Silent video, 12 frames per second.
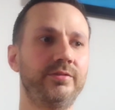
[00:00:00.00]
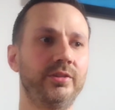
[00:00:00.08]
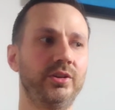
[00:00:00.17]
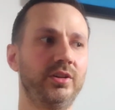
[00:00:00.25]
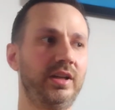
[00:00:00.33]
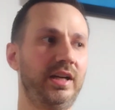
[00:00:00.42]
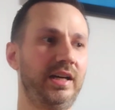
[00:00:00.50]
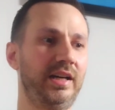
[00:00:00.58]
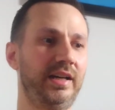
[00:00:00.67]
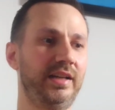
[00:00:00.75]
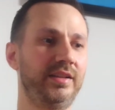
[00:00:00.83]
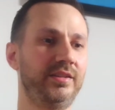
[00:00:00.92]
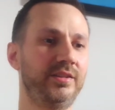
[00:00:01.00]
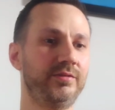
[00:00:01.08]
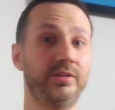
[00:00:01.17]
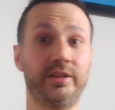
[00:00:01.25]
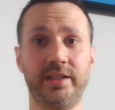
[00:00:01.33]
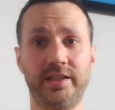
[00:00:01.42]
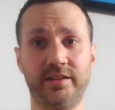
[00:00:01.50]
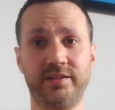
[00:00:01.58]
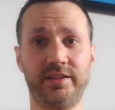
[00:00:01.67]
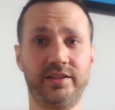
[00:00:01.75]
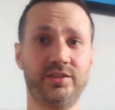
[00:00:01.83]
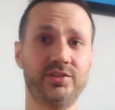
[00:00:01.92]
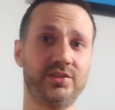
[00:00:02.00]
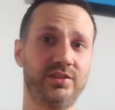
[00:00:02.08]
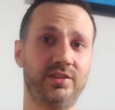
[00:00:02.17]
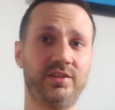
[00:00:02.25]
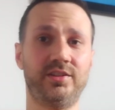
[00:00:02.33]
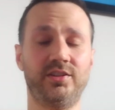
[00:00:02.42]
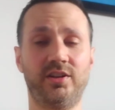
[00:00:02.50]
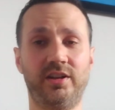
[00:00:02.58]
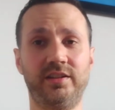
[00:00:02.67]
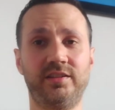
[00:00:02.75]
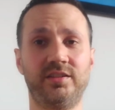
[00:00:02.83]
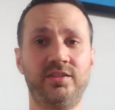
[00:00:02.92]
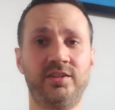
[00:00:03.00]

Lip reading: for forgetting things and not